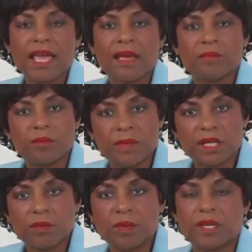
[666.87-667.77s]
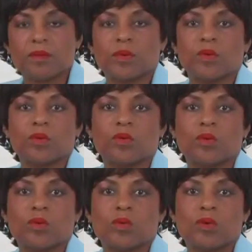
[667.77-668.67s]
and many people
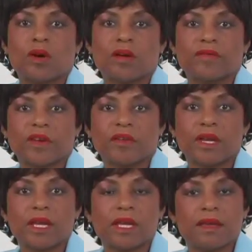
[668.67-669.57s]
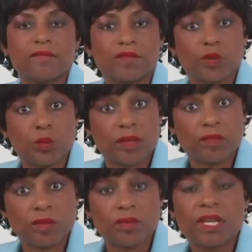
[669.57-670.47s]
who are very
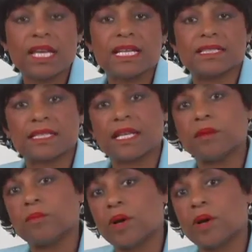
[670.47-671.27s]
influential in setting